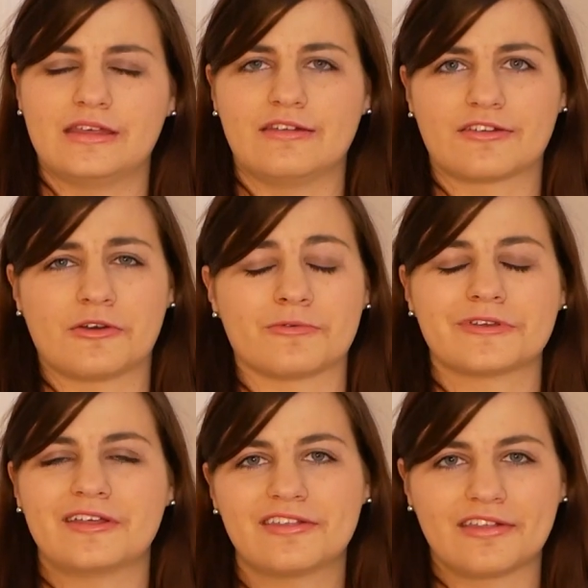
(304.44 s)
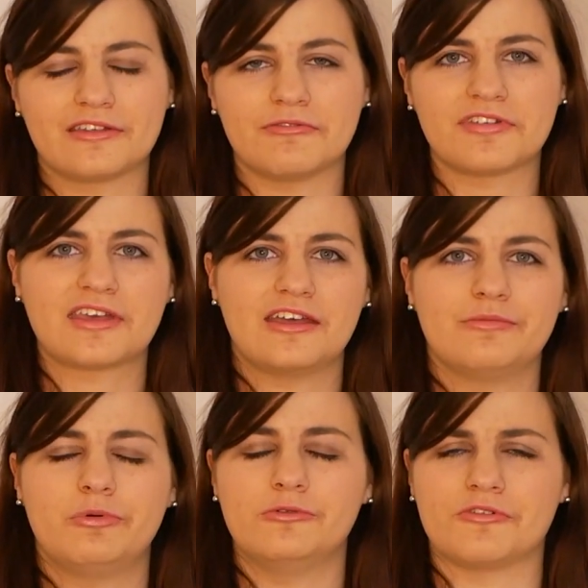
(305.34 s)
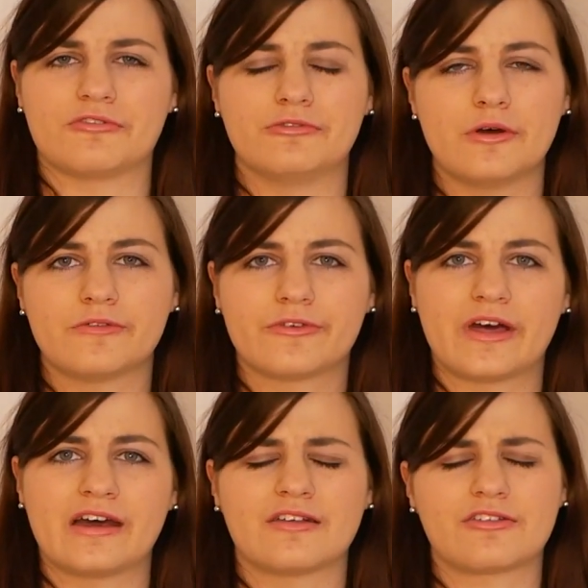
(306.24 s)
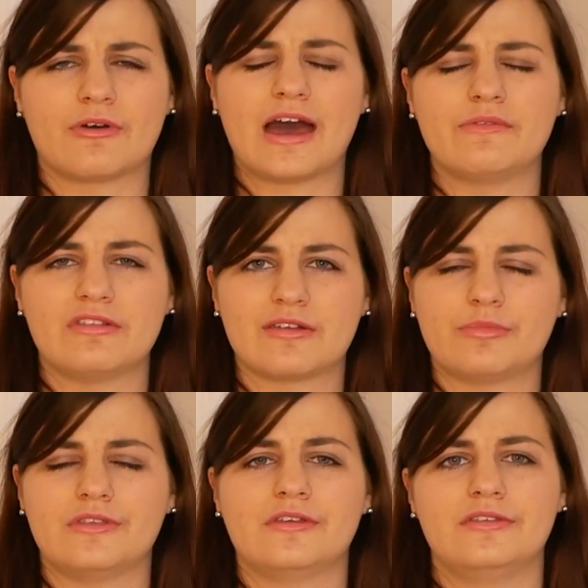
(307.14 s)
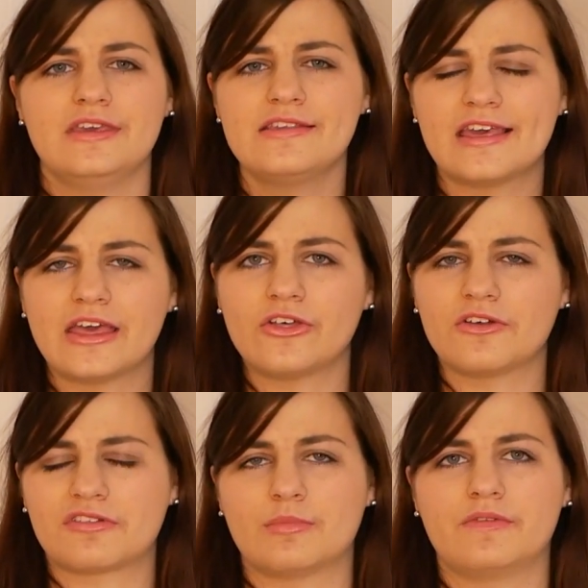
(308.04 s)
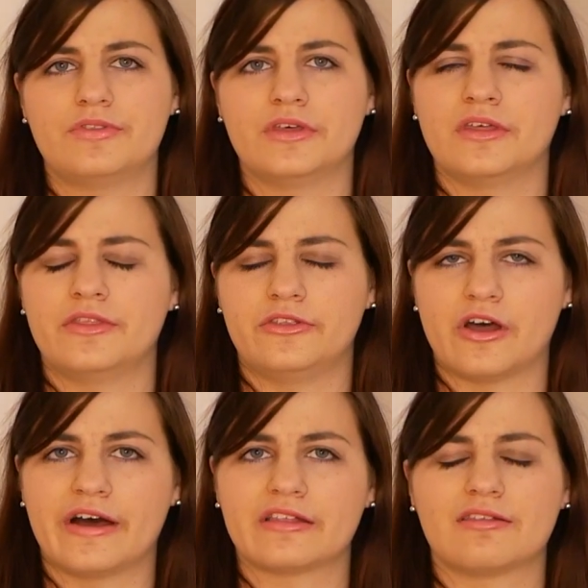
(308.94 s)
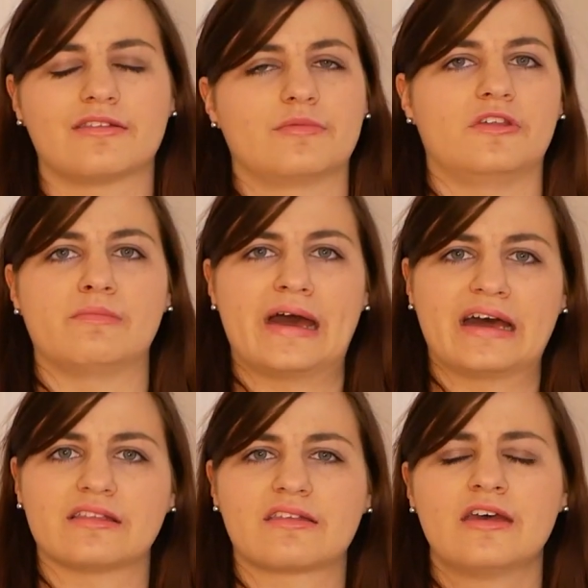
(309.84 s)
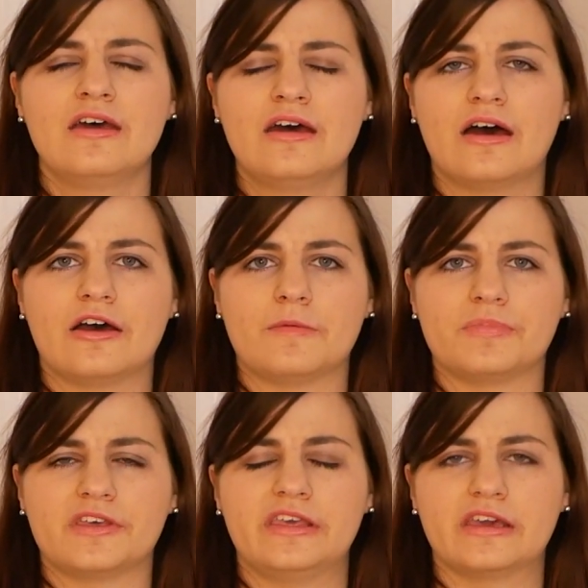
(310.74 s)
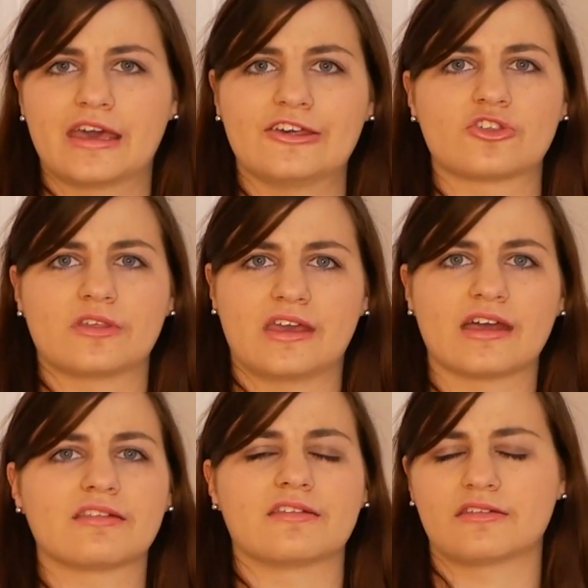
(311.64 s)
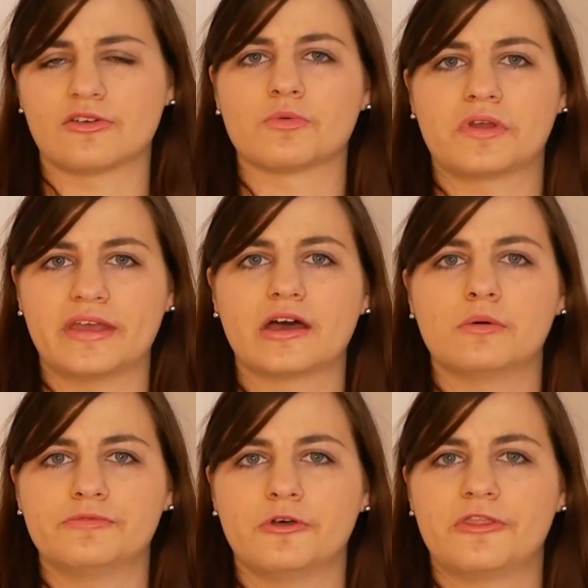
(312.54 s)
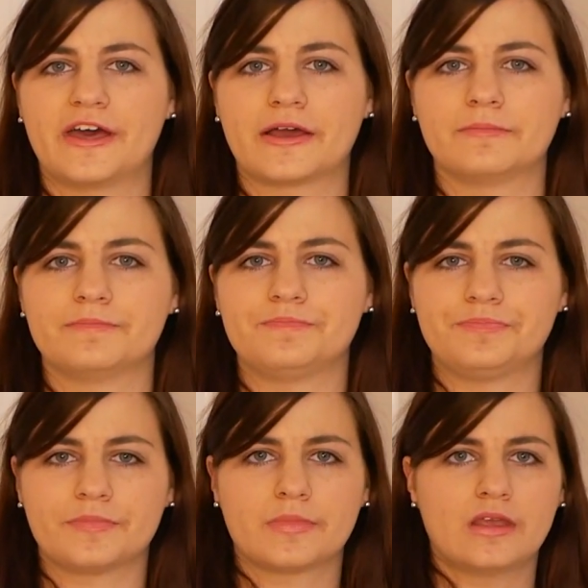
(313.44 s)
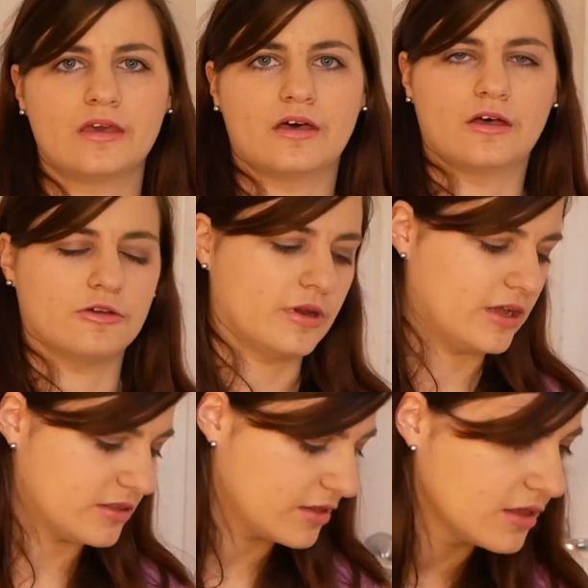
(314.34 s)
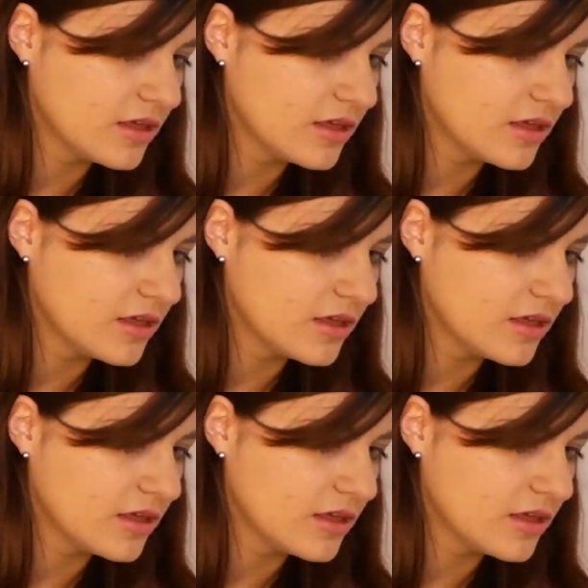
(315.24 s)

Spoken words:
he's got really sensitive skin. Poodles are known for that. So having something to detangle some of the knots and some of the mats that he occasionally gets is a really helpful thing. All right.